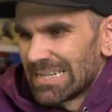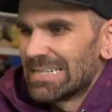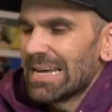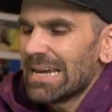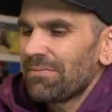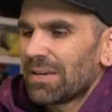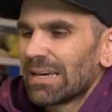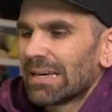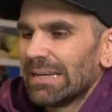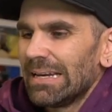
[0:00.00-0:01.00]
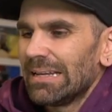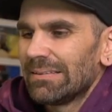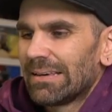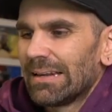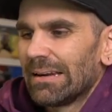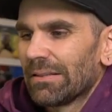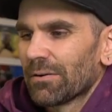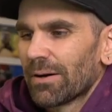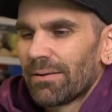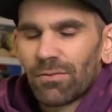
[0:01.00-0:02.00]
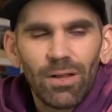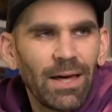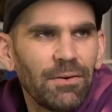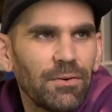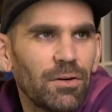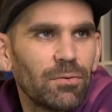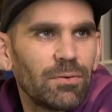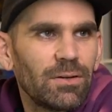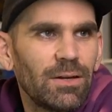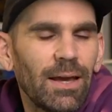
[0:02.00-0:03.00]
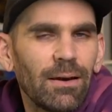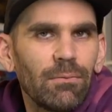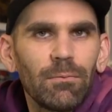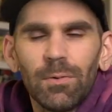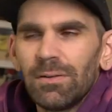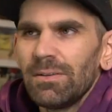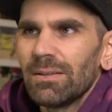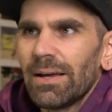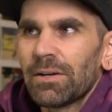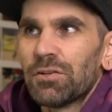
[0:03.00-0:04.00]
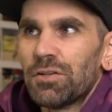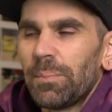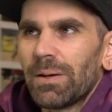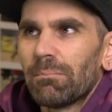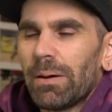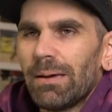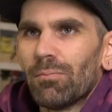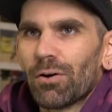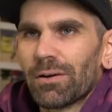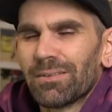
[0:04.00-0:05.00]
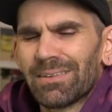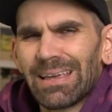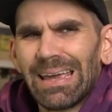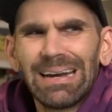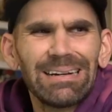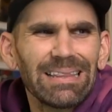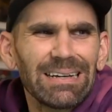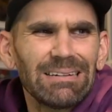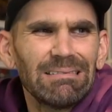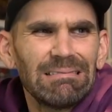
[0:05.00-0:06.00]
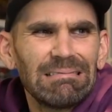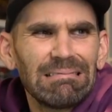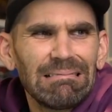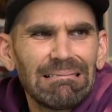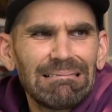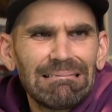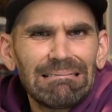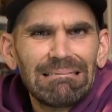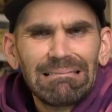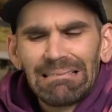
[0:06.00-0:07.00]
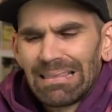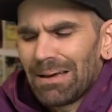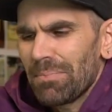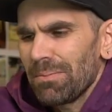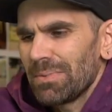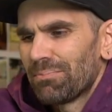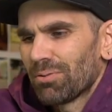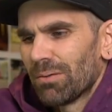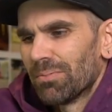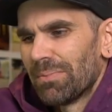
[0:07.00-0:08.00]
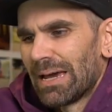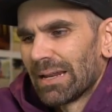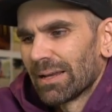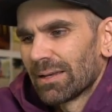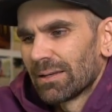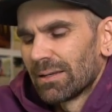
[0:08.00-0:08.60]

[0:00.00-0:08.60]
Dave, can Canadians get in on the raffle? I don't know. What's it like shipping paintball guns to Canada, though? That might be problematic.